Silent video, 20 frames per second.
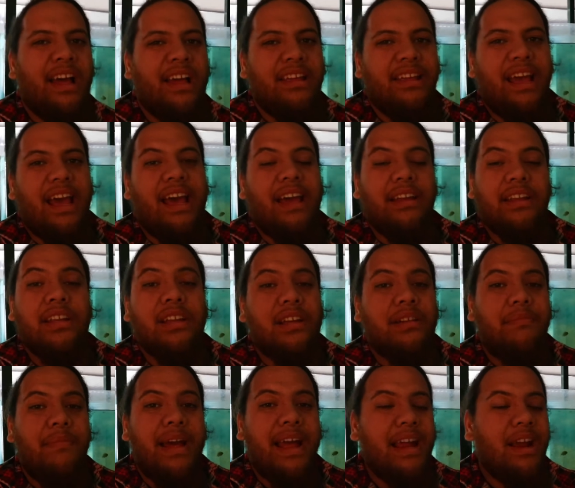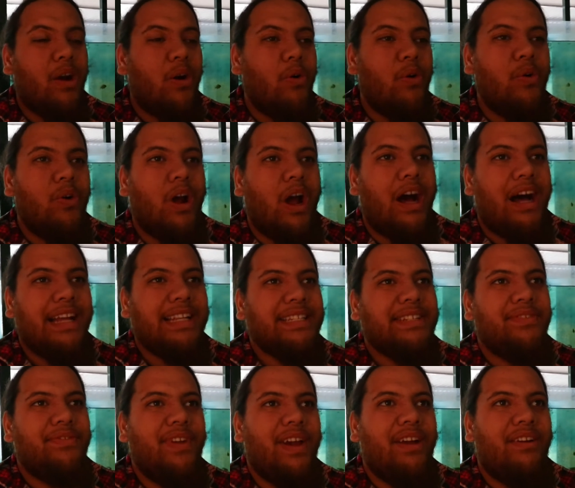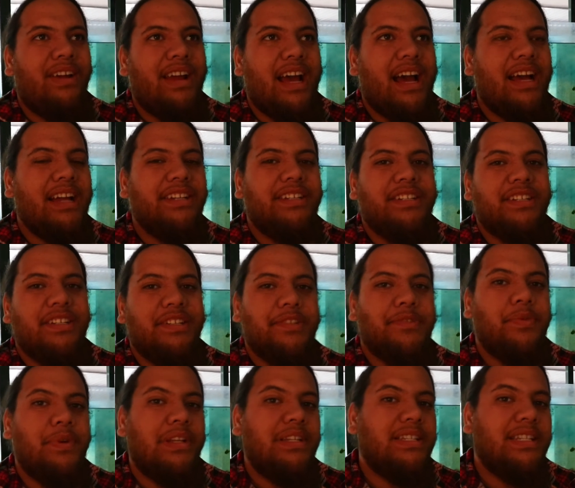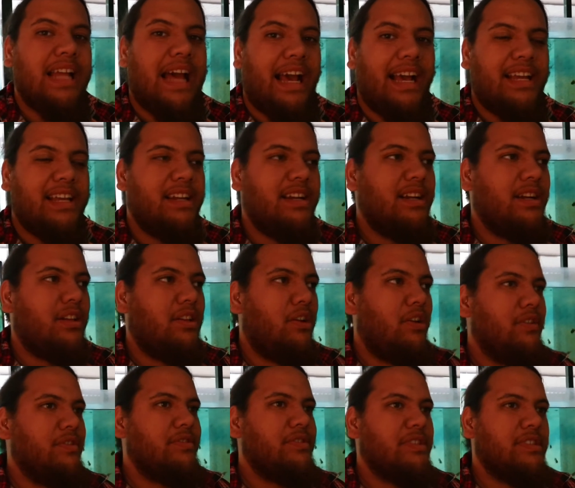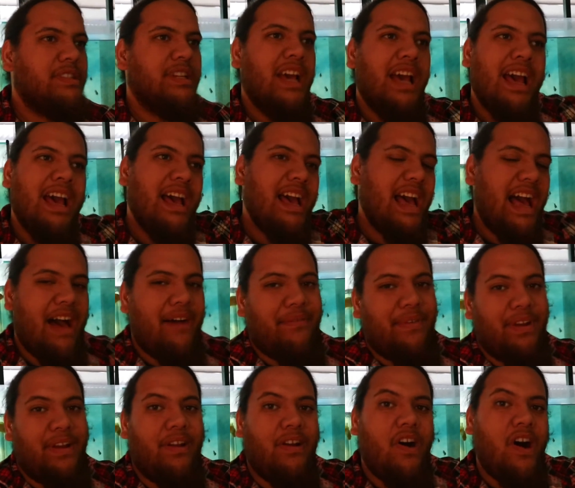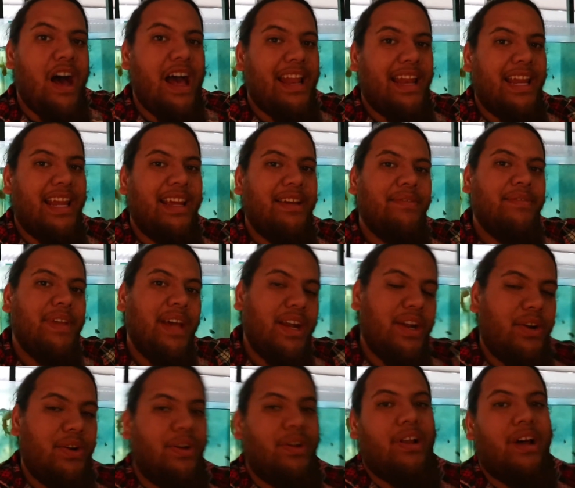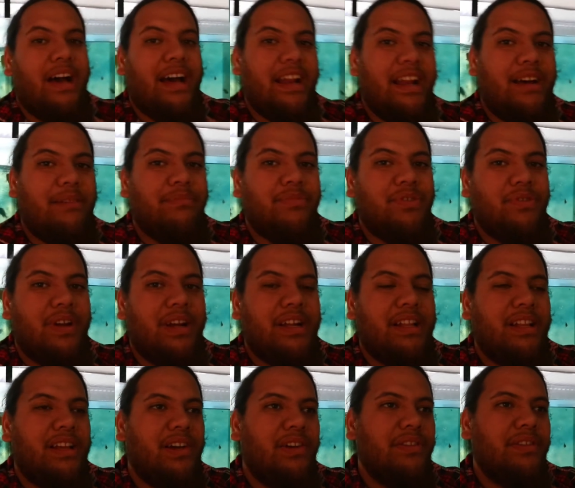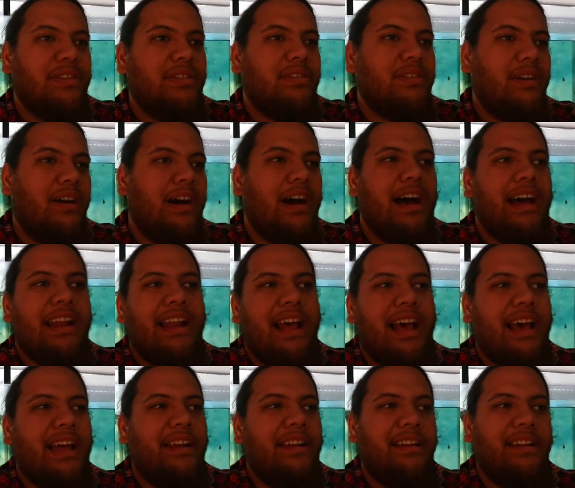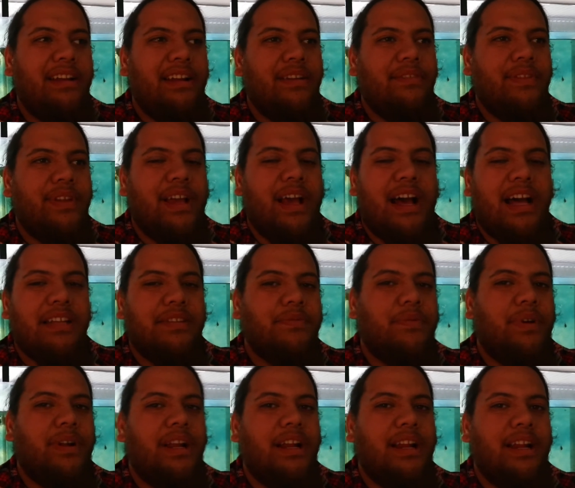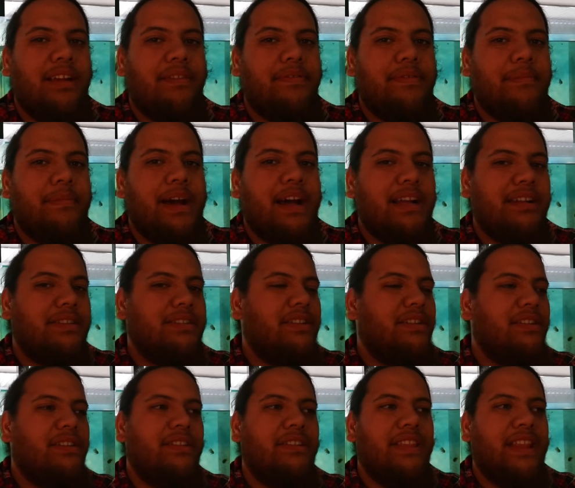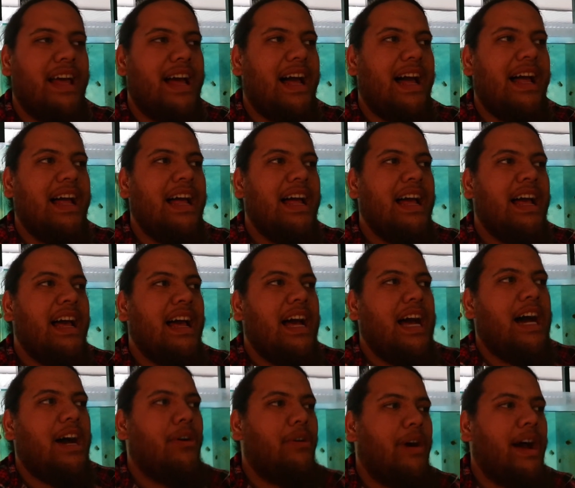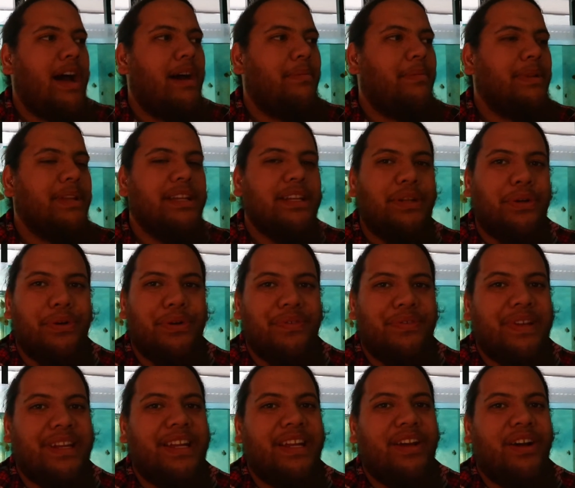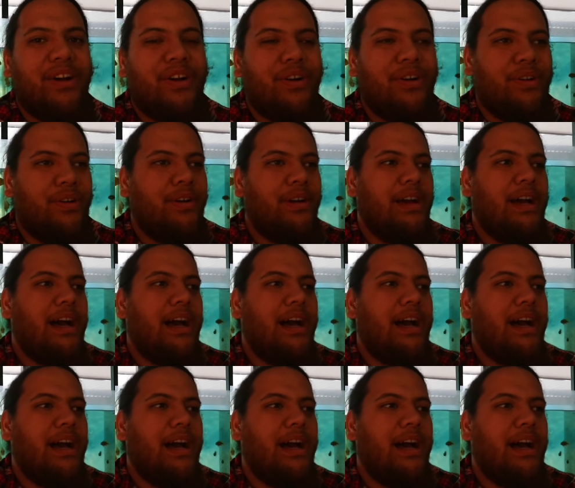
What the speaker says: Yeah, you can make all kinds of variations when stacking enclosures. Have a 90 if they don't line up directly on the side. And if you guys want any information on that, I'll happily do a video